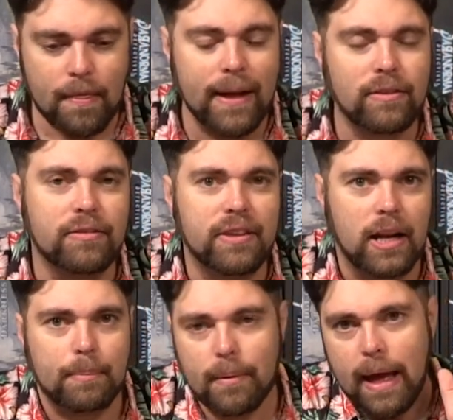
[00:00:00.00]
that's the
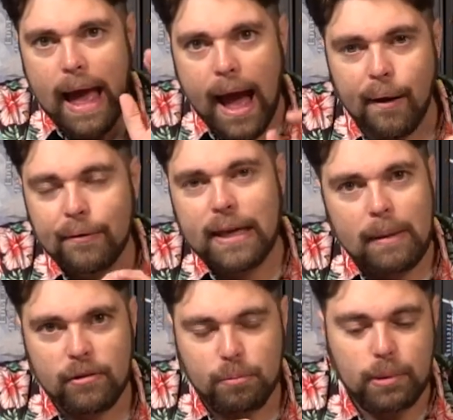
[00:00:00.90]
setup, how the
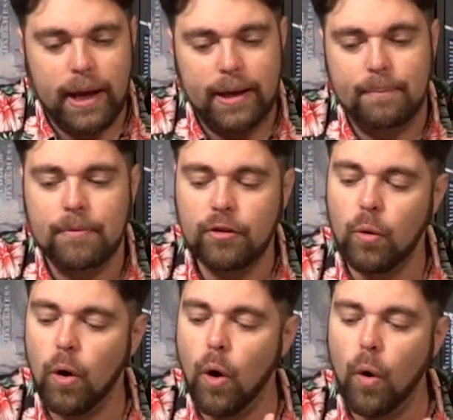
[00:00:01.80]
game is played.
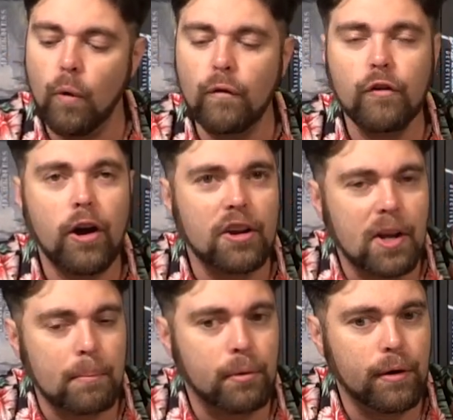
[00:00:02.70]
So over a
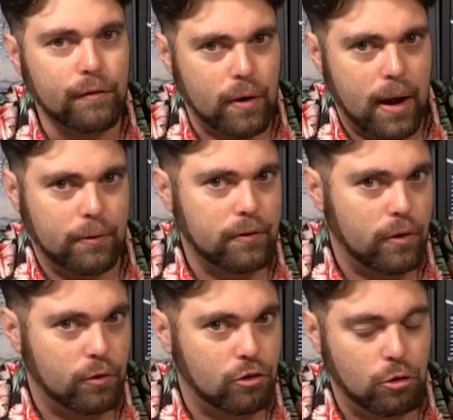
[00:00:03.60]
number of rounds,
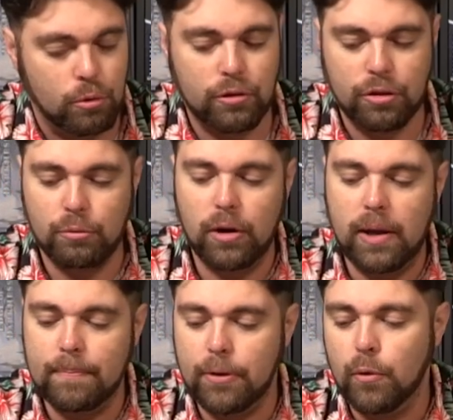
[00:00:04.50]
either two or
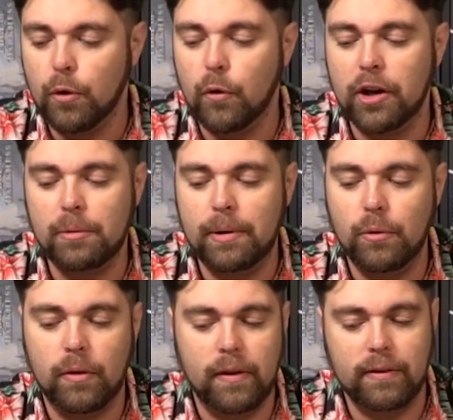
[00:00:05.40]
three, you are going to be
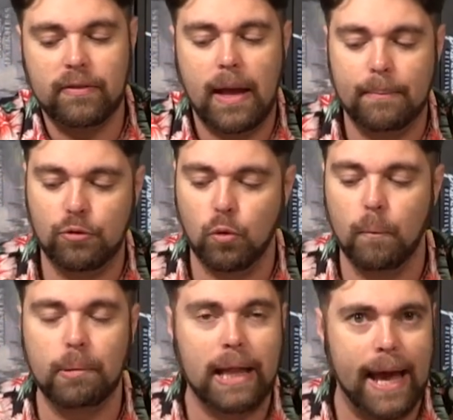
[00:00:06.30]
doing these steps. You
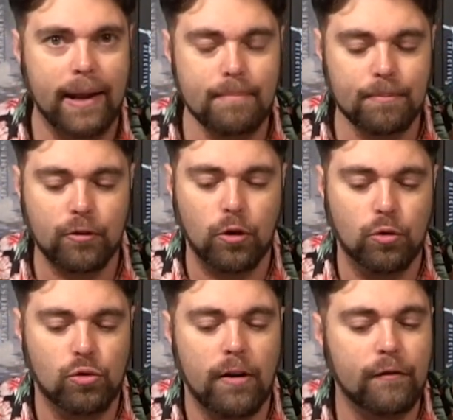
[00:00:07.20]
will plan, so
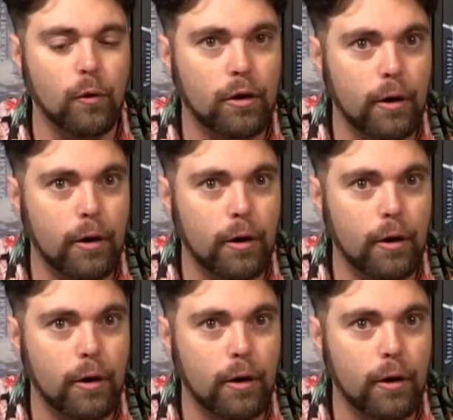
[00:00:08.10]
you'll draw four